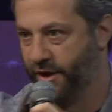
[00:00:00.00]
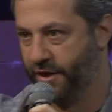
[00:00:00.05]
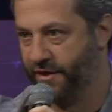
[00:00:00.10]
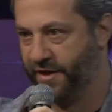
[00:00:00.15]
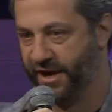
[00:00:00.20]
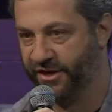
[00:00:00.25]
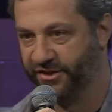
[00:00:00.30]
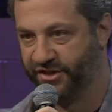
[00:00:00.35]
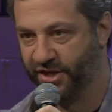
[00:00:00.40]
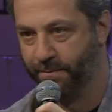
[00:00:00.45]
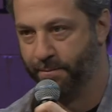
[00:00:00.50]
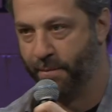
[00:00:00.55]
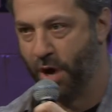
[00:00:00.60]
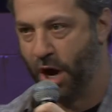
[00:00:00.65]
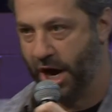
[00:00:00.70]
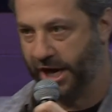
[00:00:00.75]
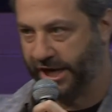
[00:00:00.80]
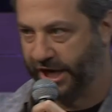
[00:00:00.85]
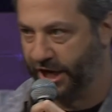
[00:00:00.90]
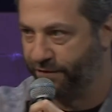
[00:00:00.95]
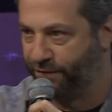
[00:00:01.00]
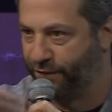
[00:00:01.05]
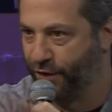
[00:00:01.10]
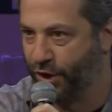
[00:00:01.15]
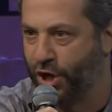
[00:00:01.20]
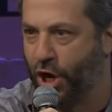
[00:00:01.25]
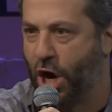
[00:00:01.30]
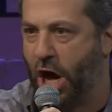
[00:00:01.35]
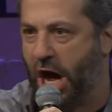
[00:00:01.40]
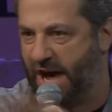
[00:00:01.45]
There's a market for
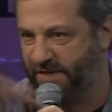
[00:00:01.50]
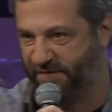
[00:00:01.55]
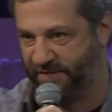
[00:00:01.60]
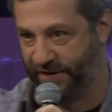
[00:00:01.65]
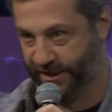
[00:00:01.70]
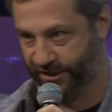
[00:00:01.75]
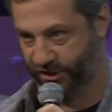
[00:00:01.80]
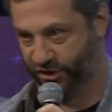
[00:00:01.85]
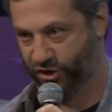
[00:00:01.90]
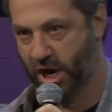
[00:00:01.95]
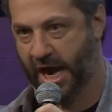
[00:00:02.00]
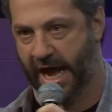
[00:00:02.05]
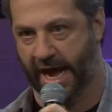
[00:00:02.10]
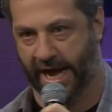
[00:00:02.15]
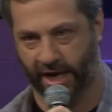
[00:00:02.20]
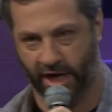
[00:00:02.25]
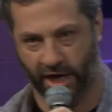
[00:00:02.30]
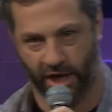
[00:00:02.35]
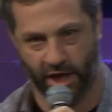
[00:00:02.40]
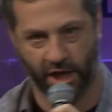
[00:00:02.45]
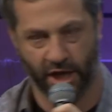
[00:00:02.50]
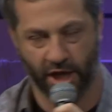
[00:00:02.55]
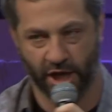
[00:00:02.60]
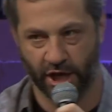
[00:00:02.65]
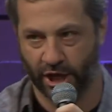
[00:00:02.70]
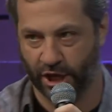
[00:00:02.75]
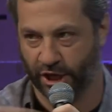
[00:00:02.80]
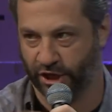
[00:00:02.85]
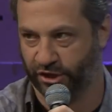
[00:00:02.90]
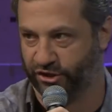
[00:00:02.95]
coffins, right?
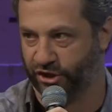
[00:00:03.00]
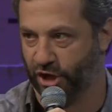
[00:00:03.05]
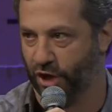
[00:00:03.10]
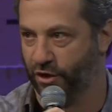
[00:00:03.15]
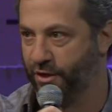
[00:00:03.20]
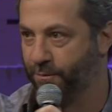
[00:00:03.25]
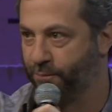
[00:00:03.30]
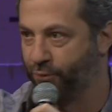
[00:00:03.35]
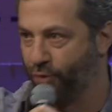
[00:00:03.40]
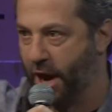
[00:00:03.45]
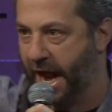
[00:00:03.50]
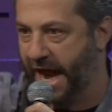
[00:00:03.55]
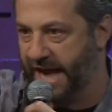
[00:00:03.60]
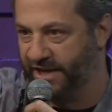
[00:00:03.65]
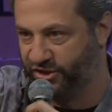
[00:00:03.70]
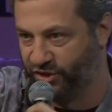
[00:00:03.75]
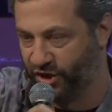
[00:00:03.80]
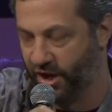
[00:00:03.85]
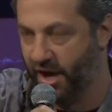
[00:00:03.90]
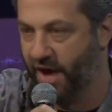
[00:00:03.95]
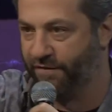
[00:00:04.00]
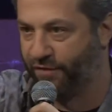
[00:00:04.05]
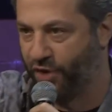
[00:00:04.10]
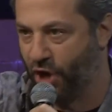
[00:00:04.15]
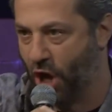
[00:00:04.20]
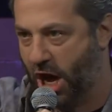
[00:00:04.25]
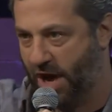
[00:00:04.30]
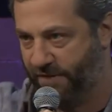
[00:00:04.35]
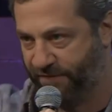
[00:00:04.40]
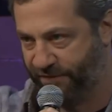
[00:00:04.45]
So the price of
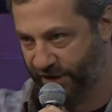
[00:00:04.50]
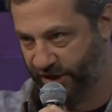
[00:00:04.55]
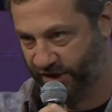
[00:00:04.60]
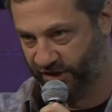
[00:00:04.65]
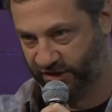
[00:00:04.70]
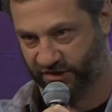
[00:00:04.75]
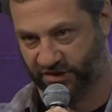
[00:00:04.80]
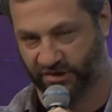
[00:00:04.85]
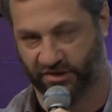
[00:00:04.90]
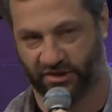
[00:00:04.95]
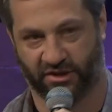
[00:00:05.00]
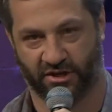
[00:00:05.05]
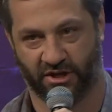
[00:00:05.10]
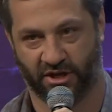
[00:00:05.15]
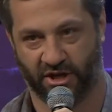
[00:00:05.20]
coffins